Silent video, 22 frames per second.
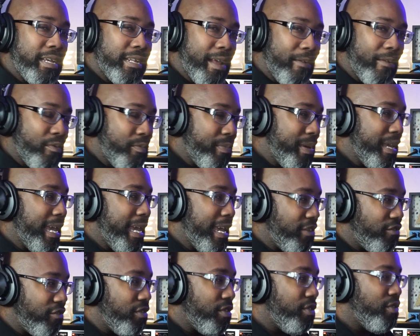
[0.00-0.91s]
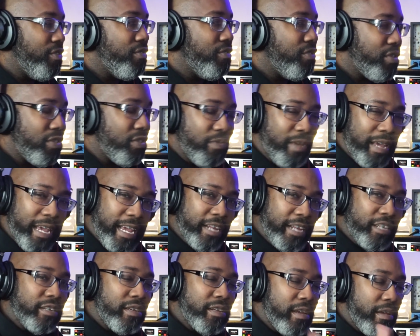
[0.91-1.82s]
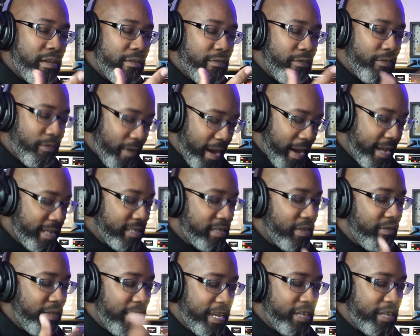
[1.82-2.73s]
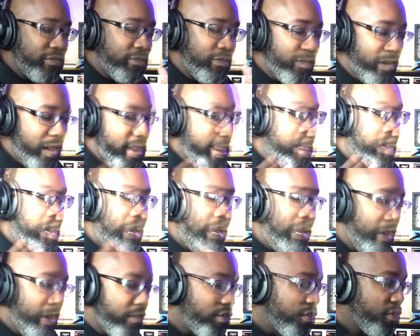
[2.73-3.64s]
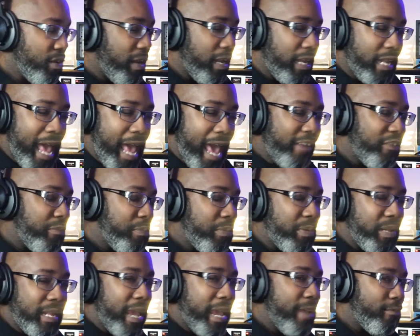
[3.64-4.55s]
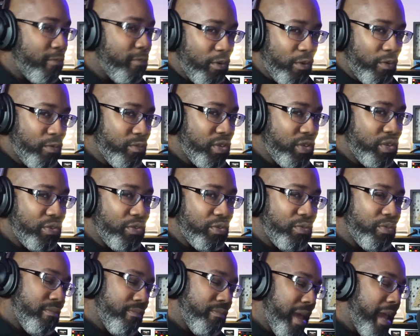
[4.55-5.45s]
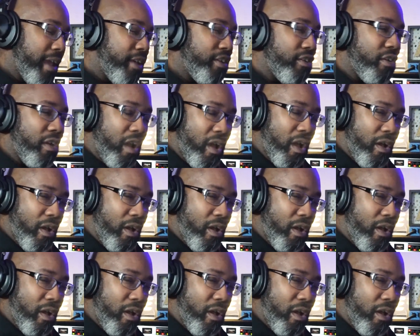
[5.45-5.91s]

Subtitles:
that will be introduced through each phrase of each variant. It gives you a lot of playroom to make your